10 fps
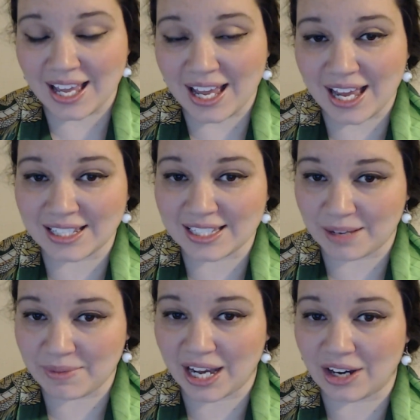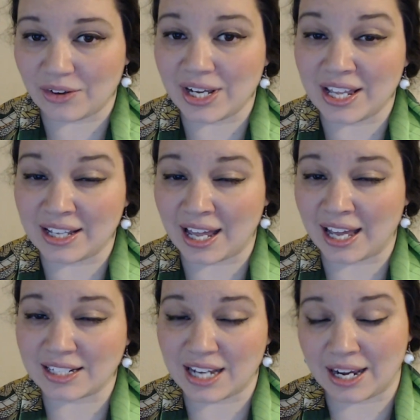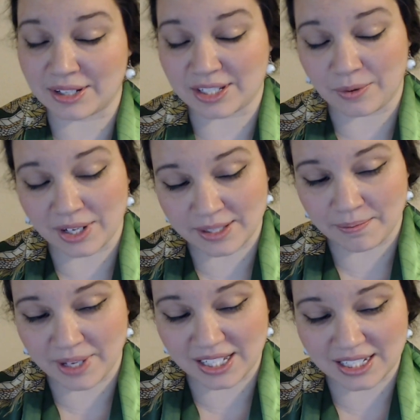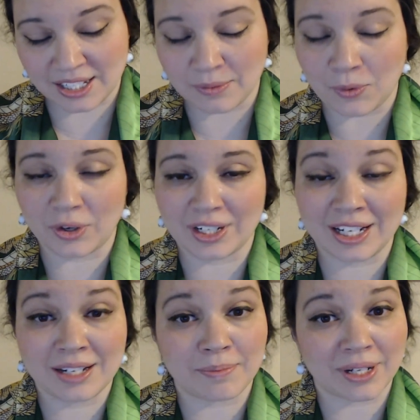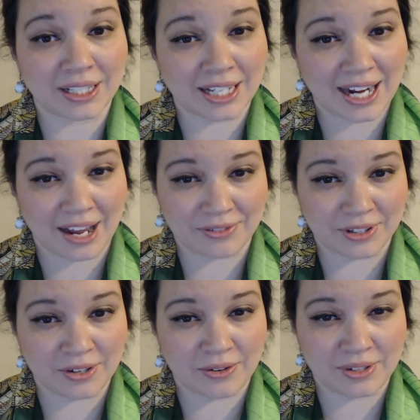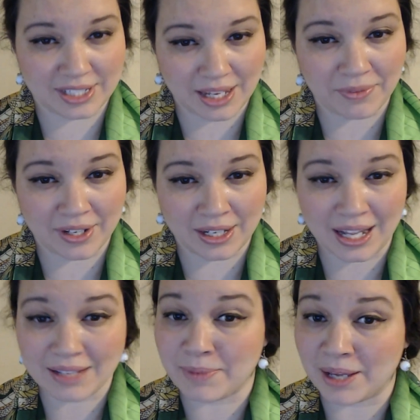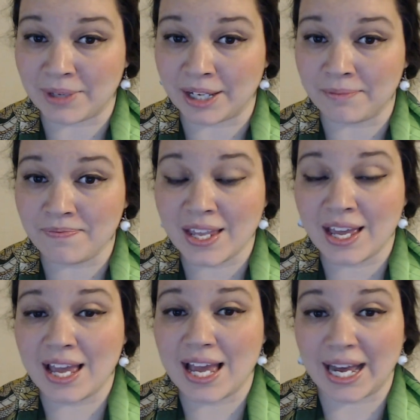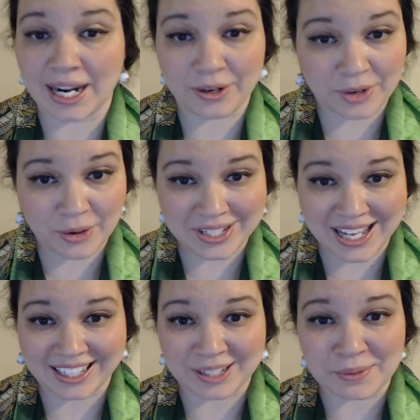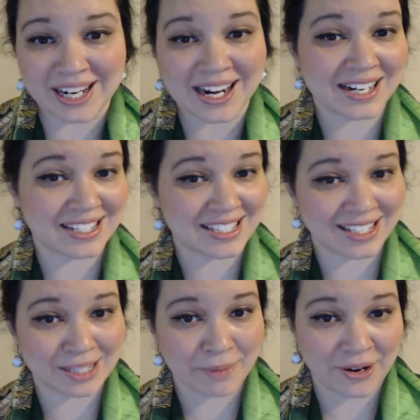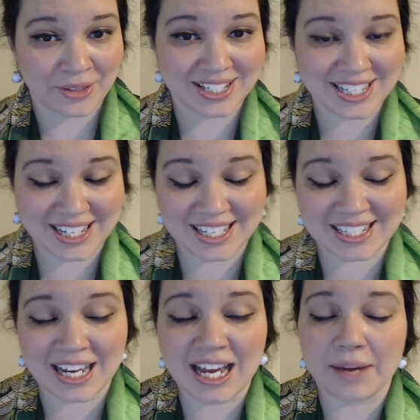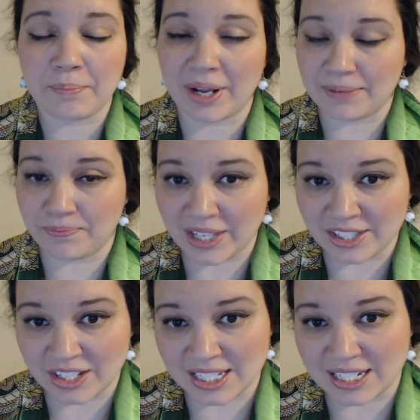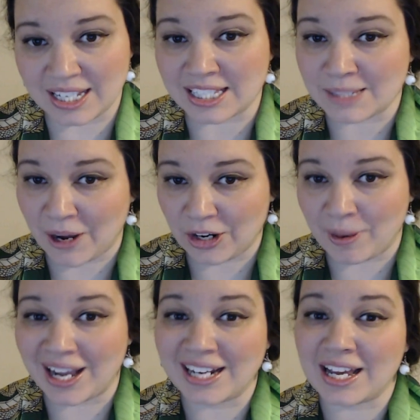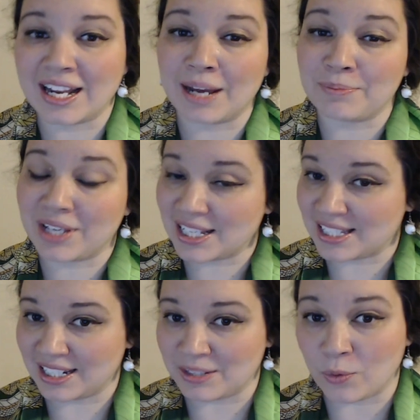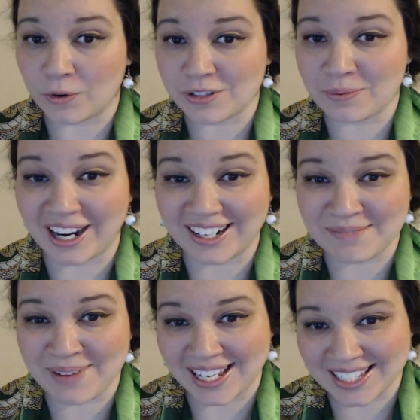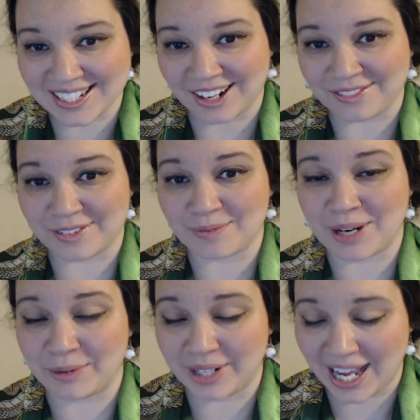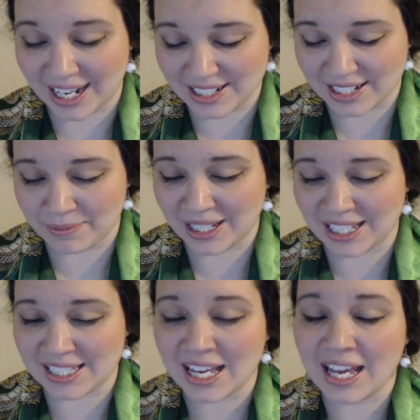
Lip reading: And somehow in that, because I wasn't bit in the morning, but late afternoon something bit me. And I don't know exactly when, and I didn't see the spider that did it, but it's a spider bite, and I'm guessing wolf spider based off of my reaction because